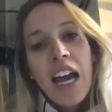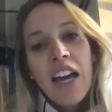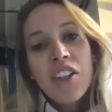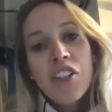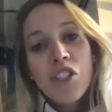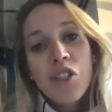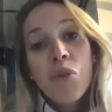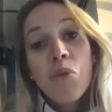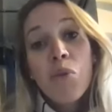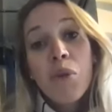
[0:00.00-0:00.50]

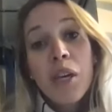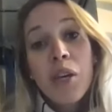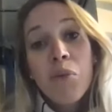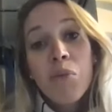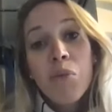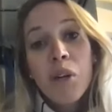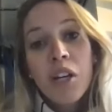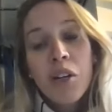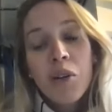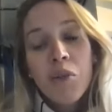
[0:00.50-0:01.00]
So we
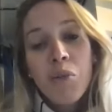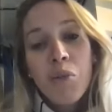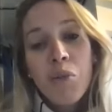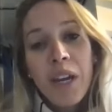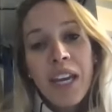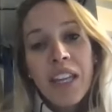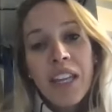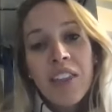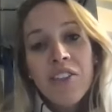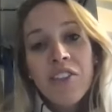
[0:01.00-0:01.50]
work
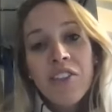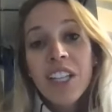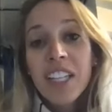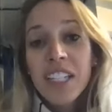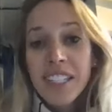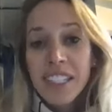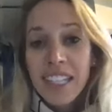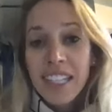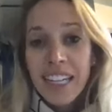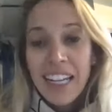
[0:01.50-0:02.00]
with real
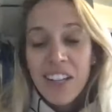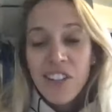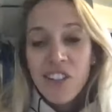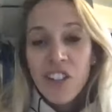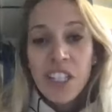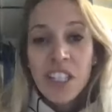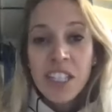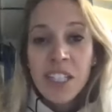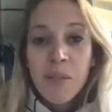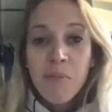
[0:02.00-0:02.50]
estate
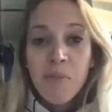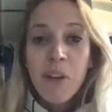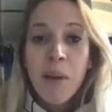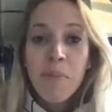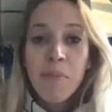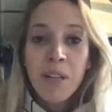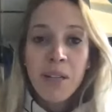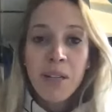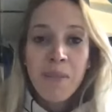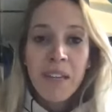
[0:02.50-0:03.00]
agents and
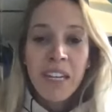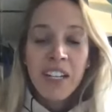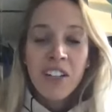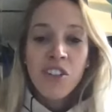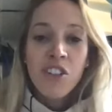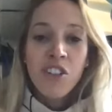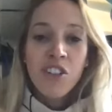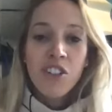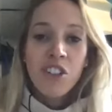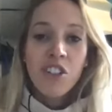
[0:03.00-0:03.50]
property
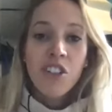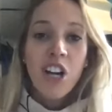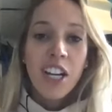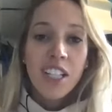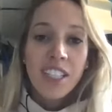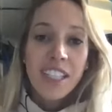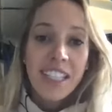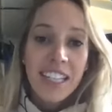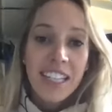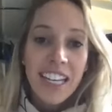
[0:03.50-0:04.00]
managers across
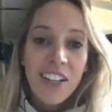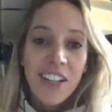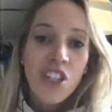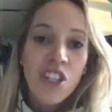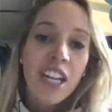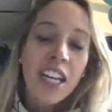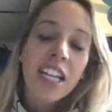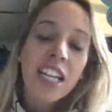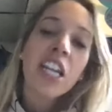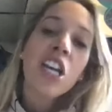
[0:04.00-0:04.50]
the
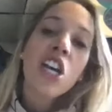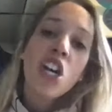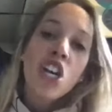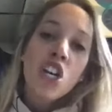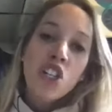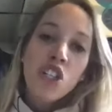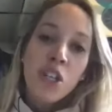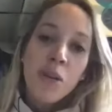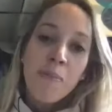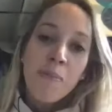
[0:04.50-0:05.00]
nation
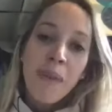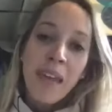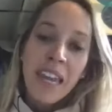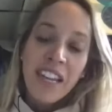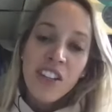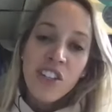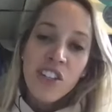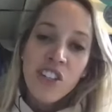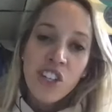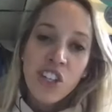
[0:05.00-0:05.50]
to make
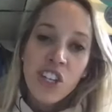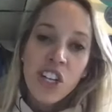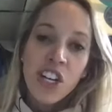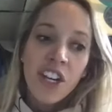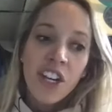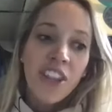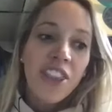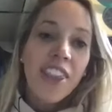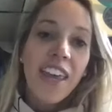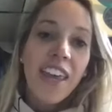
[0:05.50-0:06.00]
sure
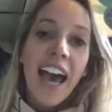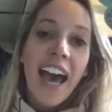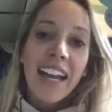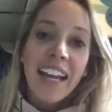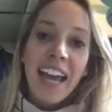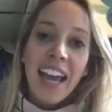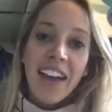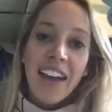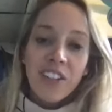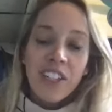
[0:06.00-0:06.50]
that
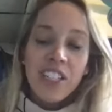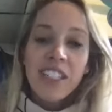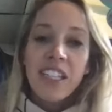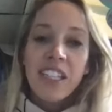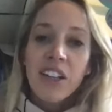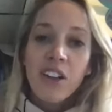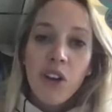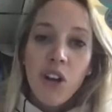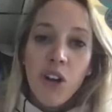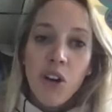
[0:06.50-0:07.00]
every
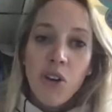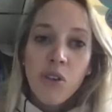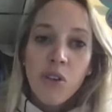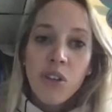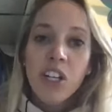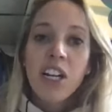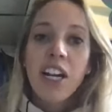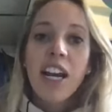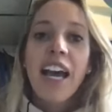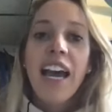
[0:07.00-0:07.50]
single
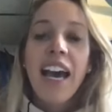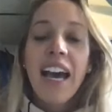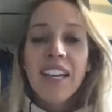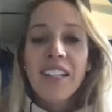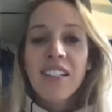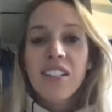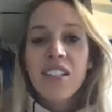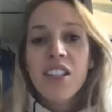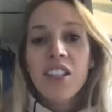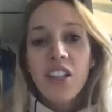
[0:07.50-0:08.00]
owner
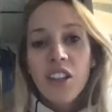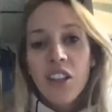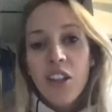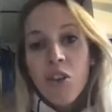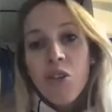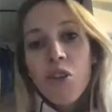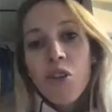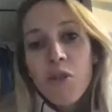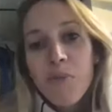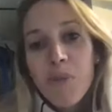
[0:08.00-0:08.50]
has the
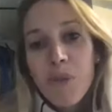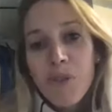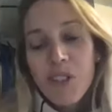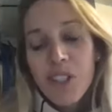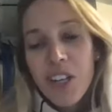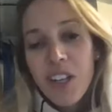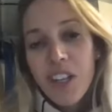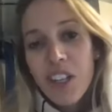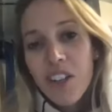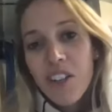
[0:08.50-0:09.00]
local boots
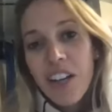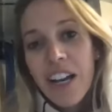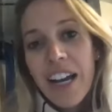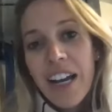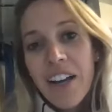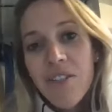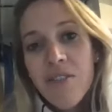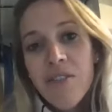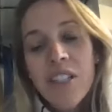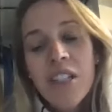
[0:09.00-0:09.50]
on the
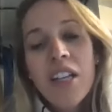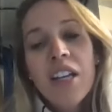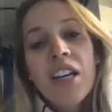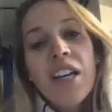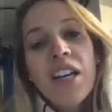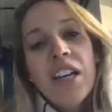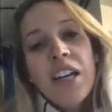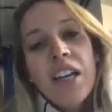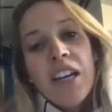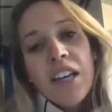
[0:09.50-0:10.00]
ground,
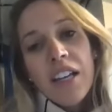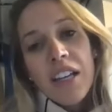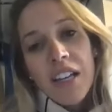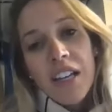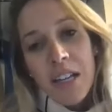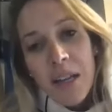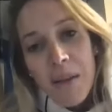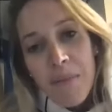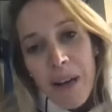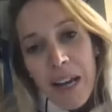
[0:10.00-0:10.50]

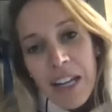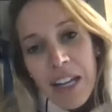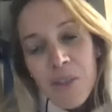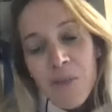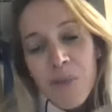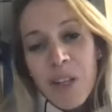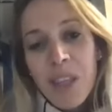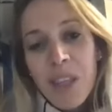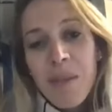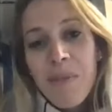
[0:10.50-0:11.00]
combined
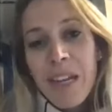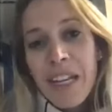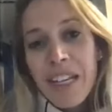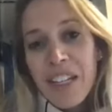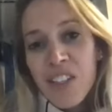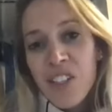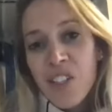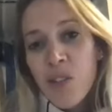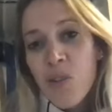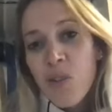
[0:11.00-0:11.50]
with the
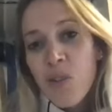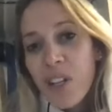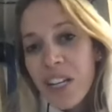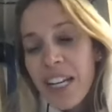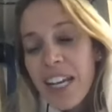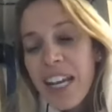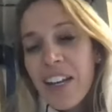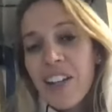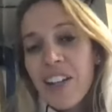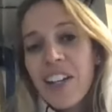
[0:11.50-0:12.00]
maintenance
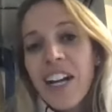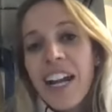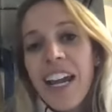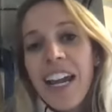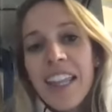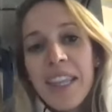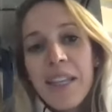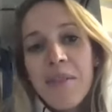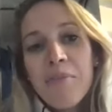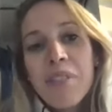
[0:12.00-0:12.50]
coordinator
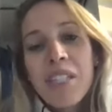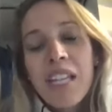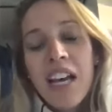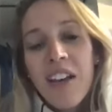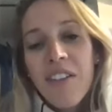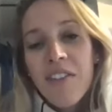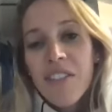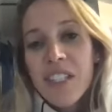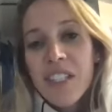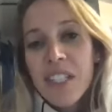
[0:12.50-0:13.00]
and
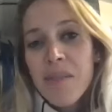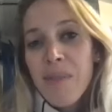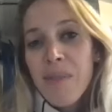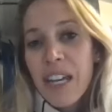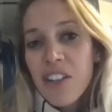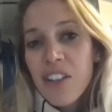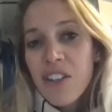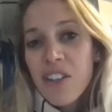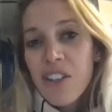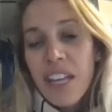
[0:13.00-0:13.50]
themselves to
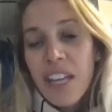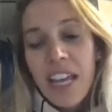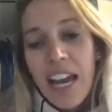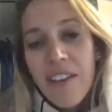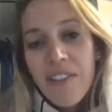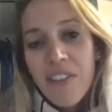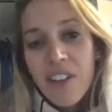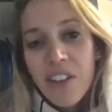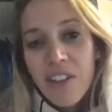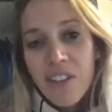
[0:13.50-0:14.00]
make sure they
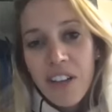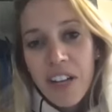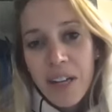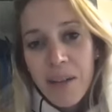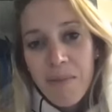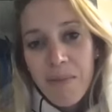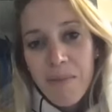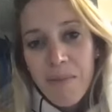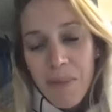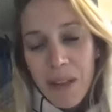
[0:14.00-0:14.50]
have a great
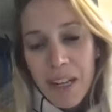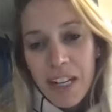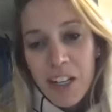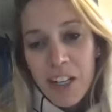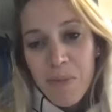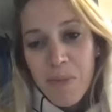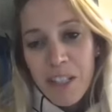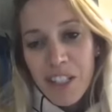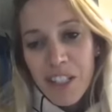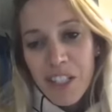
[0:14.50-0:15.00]

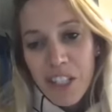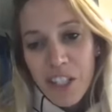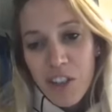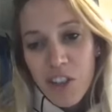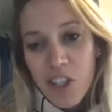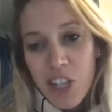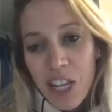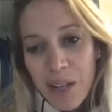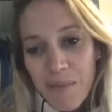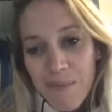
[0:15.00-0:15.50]
management
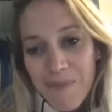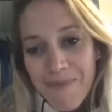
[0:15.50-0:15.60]
solution.